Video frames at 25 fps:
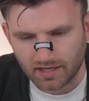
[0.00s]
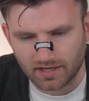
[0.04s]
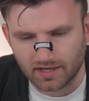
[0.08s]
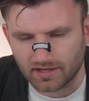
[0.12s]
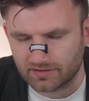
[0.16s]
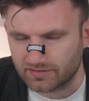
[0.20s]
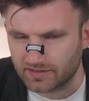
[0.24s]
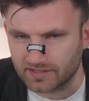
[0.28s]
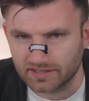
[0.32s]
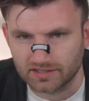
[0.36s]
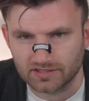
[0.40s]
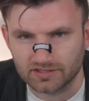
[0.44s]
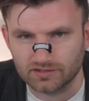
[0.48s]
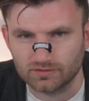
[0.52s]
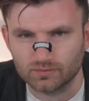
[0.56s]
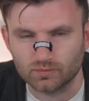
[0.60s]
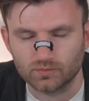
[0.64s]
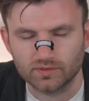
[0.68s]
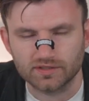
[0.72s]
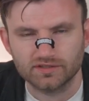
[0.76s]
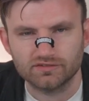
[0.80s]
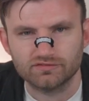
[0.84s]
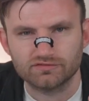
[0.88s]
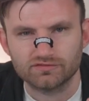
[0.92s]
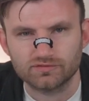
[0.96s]
I think
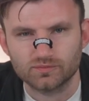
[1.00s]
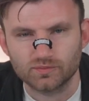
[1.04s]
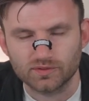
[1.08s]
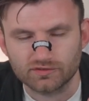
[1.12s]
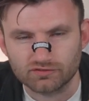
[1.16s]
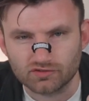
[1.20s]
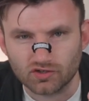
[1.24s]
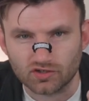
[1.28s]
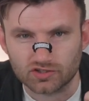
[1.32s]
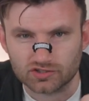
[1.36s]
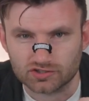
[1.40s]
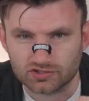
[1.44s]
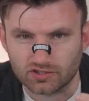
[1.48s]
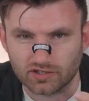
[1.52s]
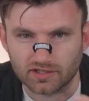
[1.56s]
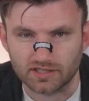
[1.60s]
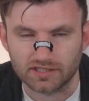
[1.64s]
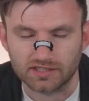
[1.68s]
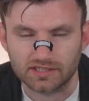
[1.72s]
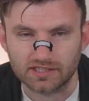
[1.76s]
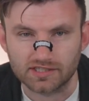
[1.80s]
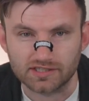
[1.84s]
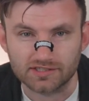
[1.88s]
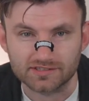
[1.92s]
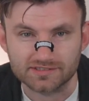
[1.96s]
we've got to try
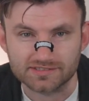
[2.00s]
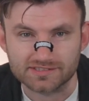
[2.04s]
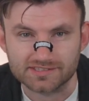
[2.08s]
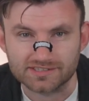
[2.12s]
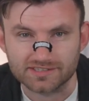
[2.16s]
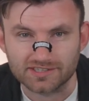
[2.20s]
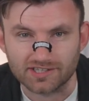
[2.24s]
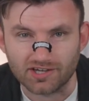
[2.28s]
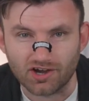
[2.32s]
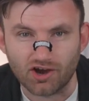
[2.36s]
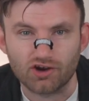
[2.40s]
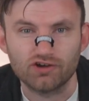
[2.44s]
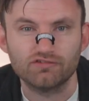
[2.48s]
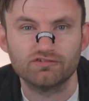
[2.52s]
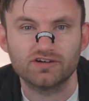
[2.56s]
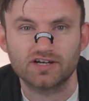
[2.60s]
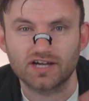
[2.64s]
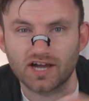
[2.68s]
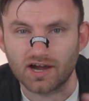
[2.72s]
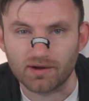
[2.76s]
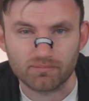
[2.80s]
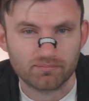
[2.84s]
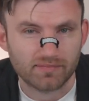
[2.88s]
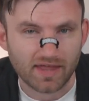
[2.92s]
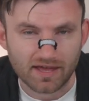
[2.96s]
and learn to
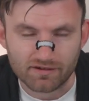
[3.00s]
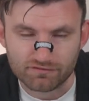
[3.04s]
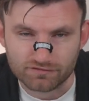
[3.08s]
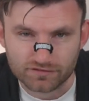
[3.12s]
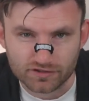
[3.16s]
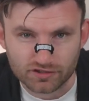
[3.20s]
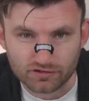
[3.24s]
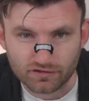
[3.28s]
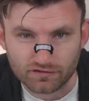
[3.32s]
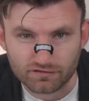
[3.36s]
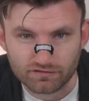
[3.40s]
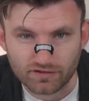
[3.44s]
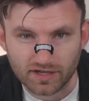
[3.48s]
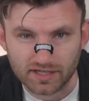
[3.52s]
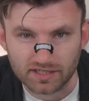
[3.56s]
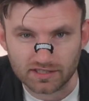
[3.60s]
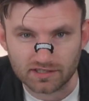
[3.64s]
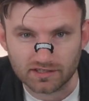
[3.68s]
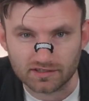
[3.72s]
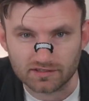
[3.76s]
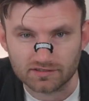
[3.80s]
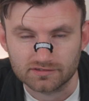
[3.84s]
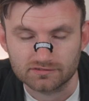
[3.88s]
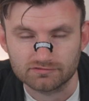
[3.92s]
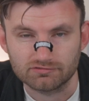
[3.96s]
overcome that fear of
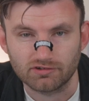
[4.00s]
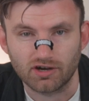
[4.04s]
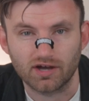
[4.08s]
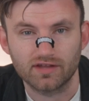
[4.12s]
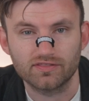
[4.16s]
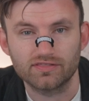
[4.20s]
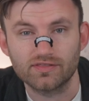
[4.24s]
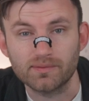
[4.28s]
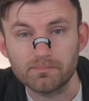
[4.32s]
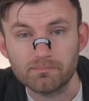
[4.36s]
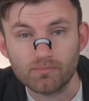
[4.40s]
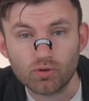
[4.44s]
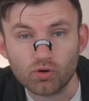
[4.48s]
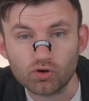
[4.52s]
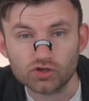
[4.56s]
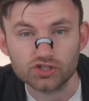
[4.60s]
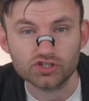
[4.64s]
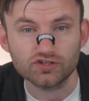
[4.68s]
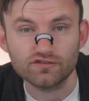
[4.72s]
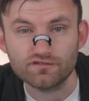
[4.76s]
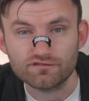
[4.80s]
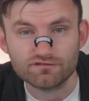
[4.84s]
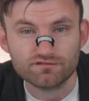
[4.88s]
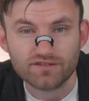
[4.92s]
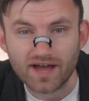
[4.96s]
failure, right? The more
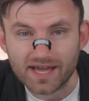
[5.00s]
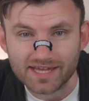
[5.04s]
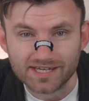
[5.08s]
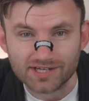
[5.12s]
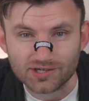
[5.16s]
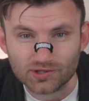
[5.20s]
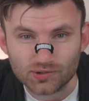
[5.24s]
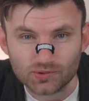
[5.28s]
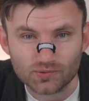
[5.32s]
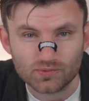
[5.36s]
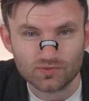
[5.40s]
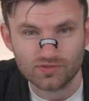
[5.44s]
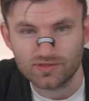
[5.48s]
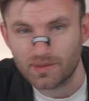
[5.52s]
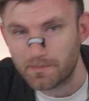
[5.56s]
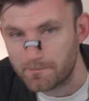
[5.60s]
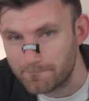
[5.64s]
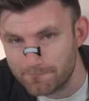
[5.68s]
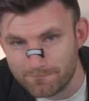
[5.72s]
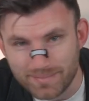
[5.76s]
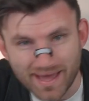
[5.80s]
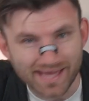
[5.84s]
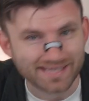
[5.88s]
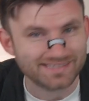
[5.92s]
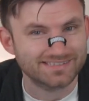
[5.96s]
you fail, the
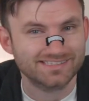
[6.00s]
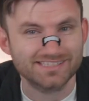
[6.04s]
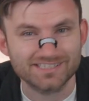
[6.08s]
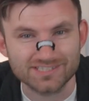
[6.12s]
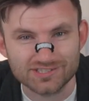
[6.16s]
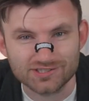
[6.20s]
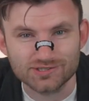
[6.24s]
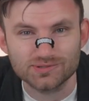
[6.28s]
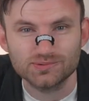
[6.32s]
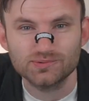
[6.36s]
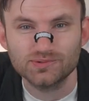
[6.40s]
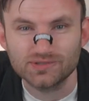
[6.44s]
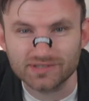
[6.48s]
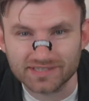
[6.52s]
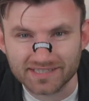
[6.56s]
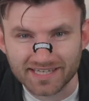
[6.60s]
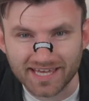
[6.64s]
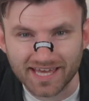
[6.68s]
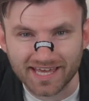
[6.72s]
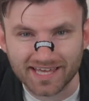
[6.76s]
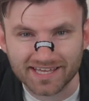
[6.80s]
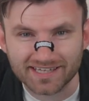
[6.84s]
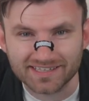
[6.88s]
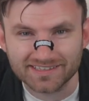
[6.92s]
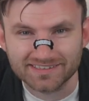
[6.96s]
better you will
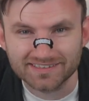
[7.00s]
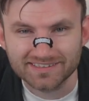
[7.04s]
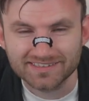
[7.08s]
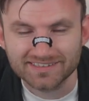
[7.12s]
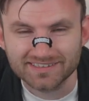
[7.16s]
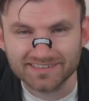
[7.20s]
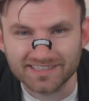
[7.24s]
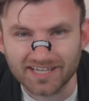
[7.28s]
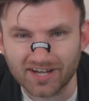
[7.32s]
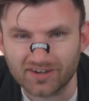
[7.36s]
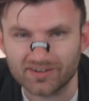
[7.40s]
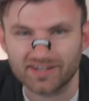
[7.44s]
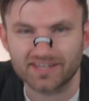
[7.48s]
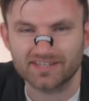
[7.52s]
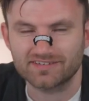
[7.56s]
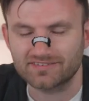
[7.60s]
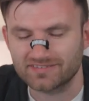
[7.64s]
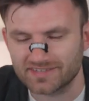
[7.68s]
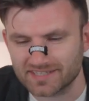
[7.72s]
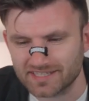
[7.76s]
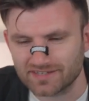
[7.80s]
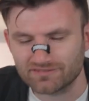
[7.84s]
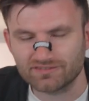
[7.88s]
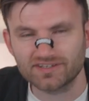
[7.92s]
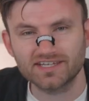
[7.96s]
get. Okay,
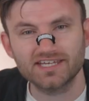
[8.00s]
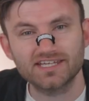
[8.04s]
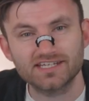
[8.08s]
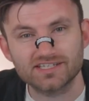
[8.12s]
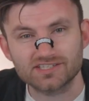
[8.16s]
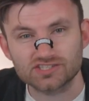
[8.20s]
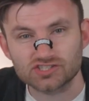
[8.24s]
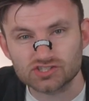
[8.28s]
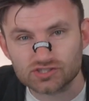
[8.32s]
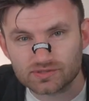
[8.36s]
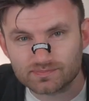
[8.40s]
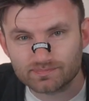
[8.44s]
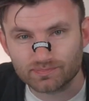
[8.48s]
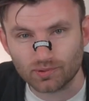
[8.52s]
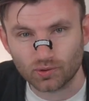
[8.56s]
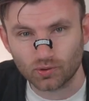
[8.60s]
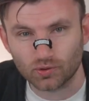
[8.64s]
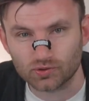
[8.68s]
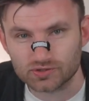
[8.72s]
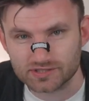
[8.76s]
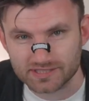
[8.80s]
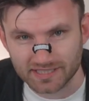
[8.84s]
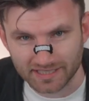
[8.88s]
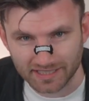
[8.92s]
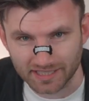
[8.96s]
think of it in a
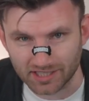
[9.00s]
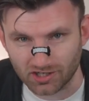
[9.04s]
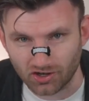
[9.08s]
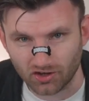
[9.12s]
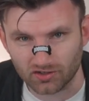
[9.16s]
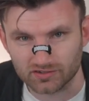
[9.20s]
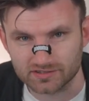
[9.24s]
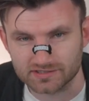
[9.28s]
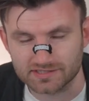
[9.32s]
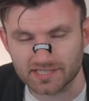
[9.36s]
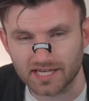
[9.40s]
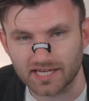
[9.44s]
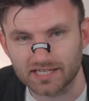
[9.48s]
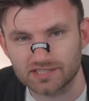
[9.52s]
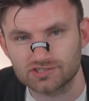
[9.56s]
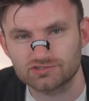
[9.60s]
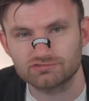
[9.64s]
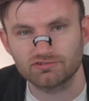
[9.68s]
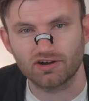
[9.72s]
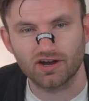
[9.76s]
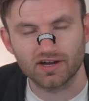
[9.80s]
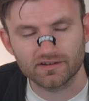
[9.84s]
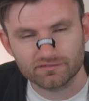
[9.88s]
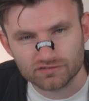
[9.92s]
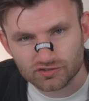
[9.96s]
sporting context, right?